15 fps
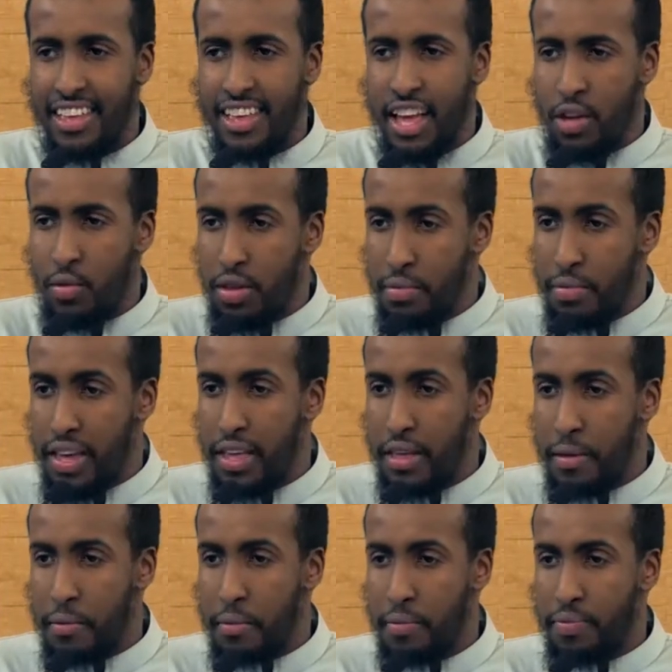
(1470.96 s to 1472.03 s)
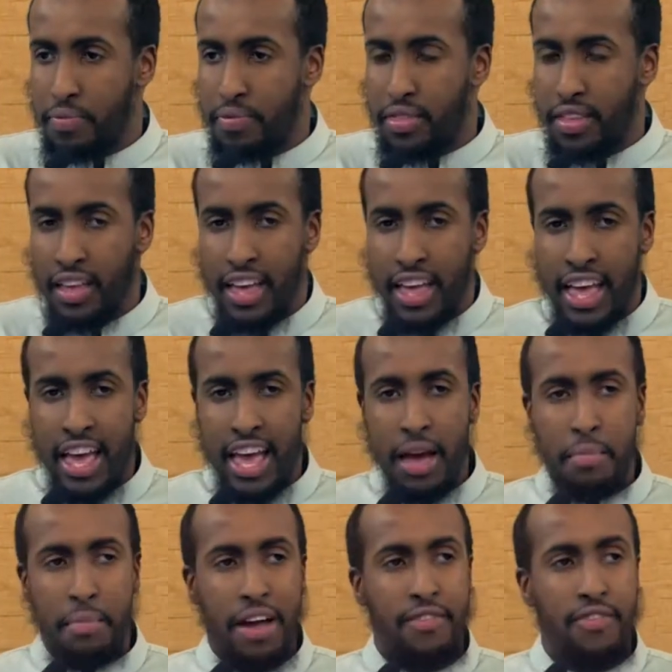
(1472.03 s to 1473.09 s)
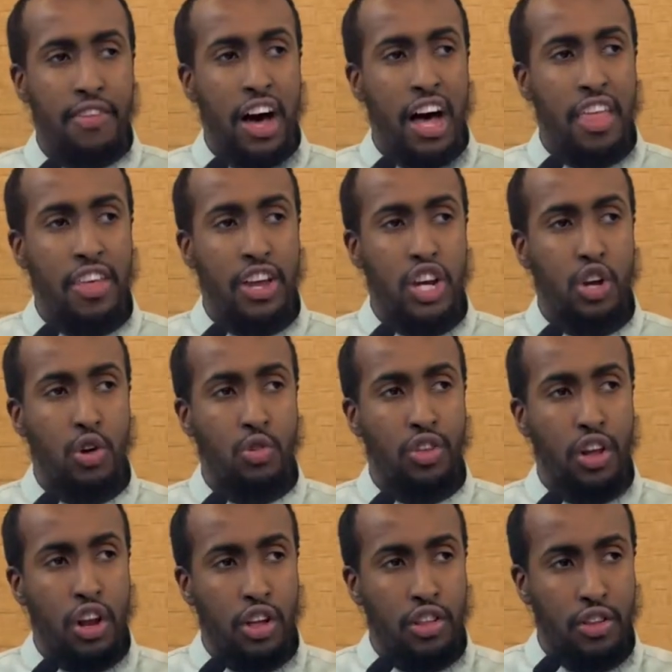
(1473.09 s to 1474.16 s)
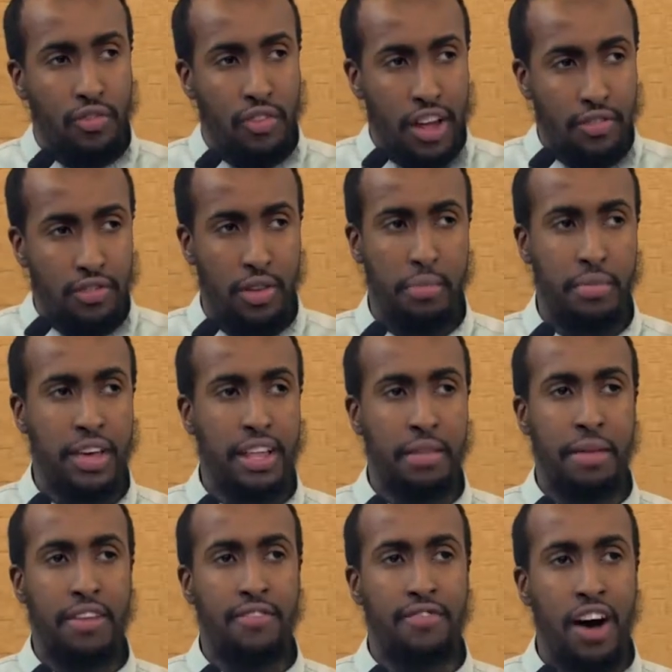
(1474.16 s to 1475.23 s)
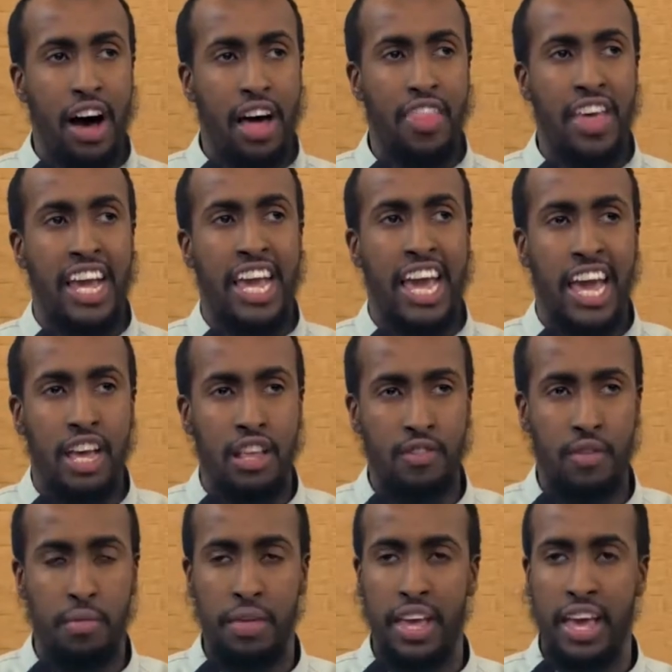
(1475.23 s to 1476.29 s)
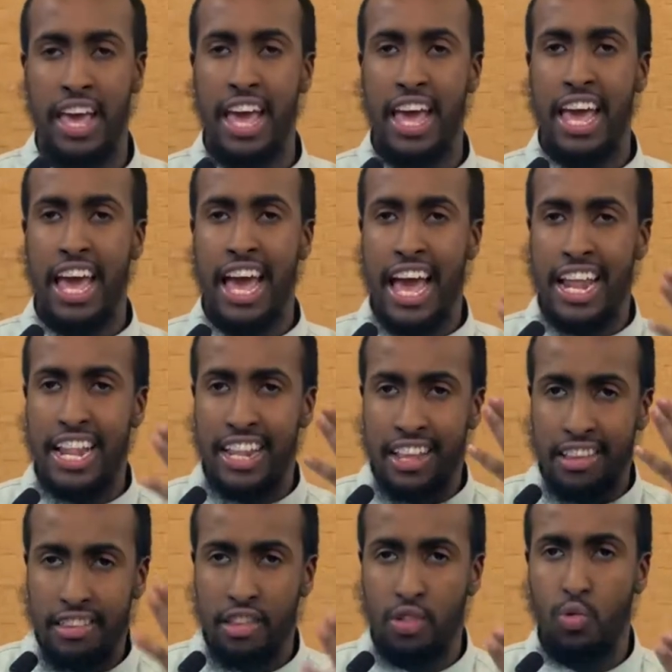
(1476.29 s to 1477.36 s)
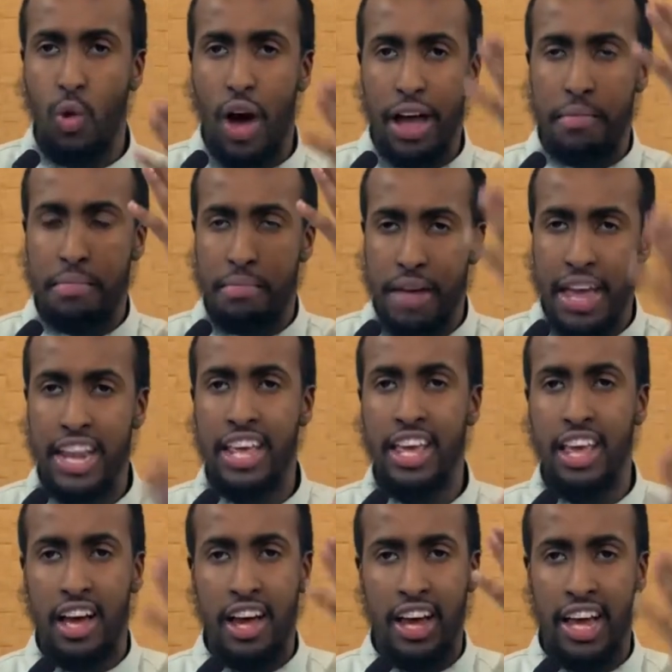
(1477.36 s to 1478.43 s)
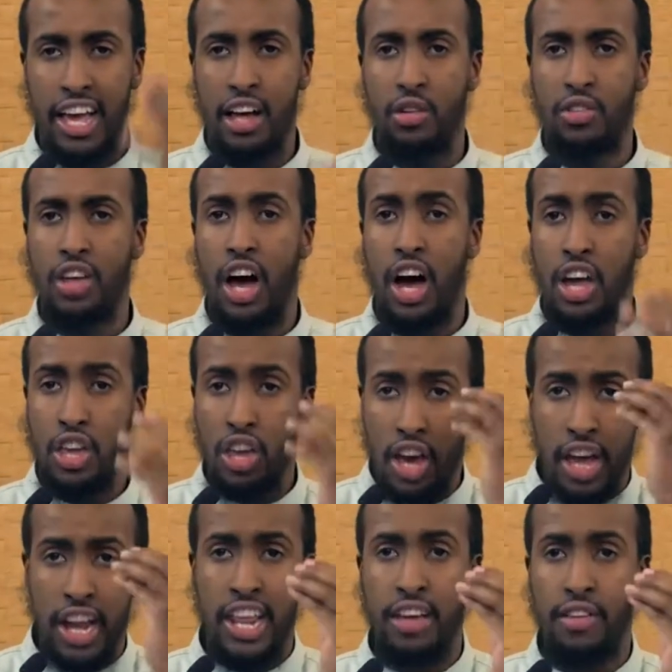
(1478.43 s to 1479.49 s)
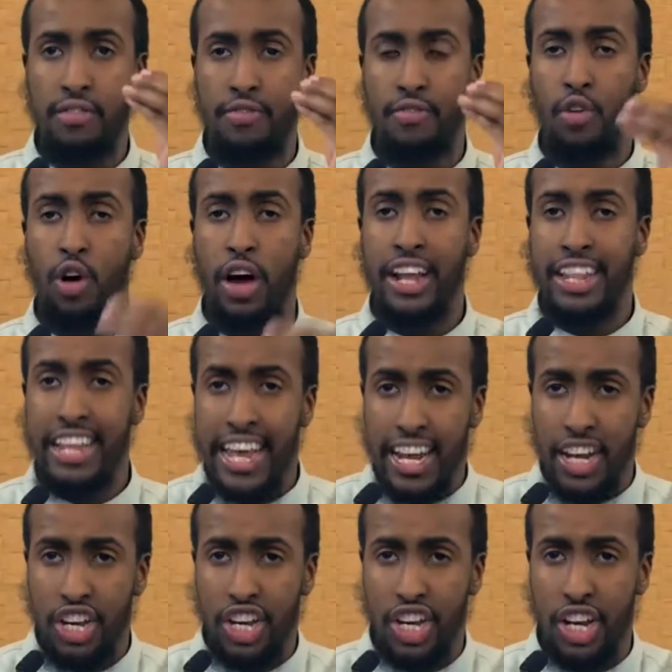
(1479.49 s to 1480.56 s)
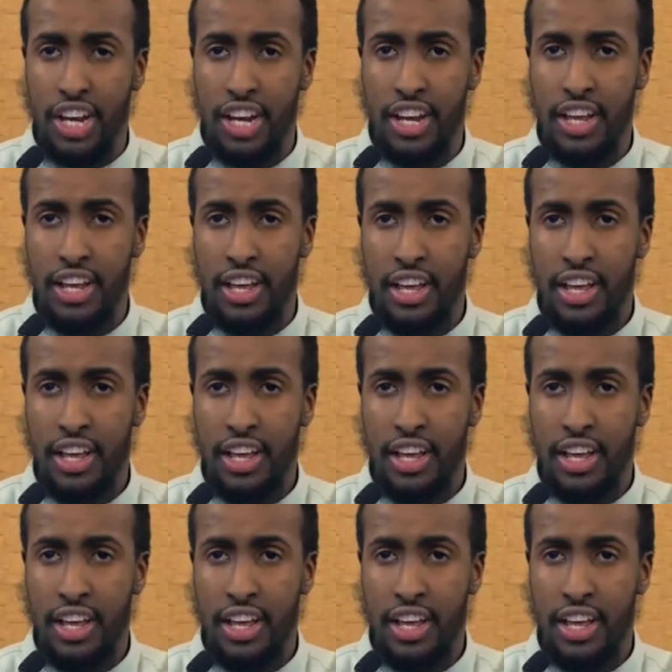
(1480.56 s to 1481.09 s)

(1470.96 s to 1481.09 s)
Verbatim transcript: Are you with me? My father shows a lot of love to me. My father cares for me. And this is why many young girls are yearning for attention